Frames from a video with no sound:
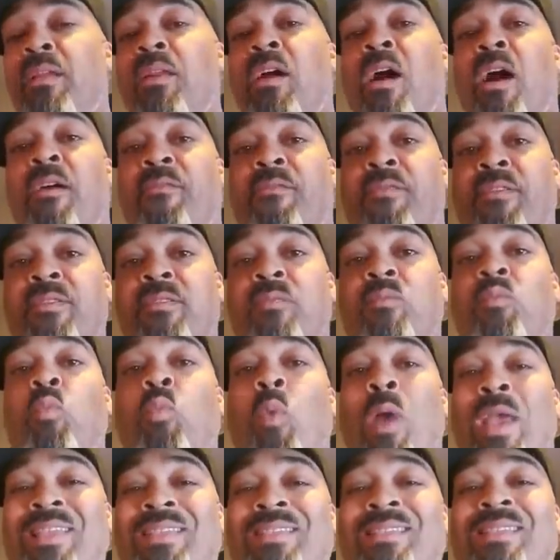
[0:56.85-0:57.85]
in office
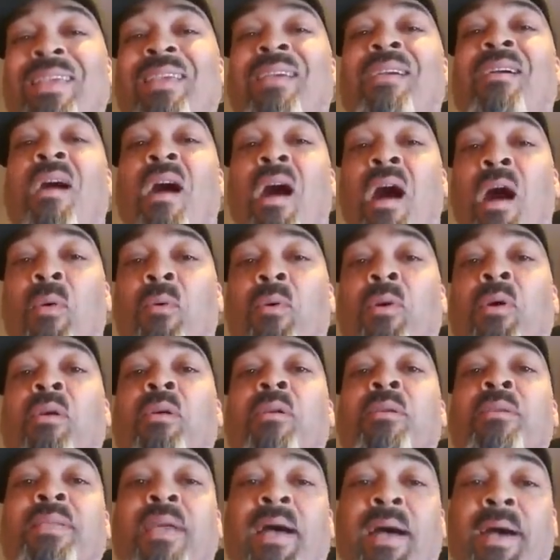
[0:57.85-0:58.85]
wasting our
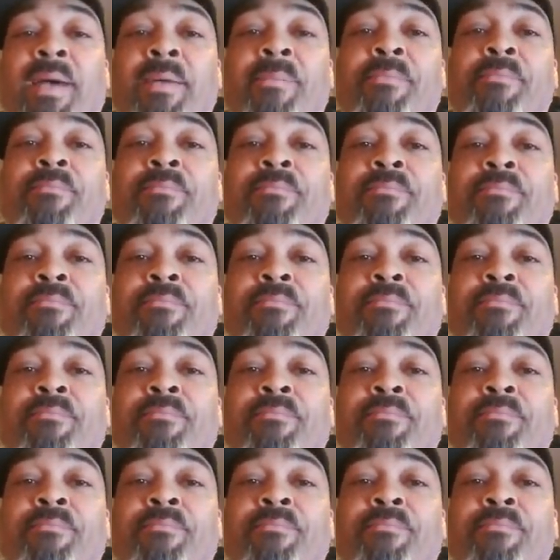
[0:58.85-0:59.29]
time.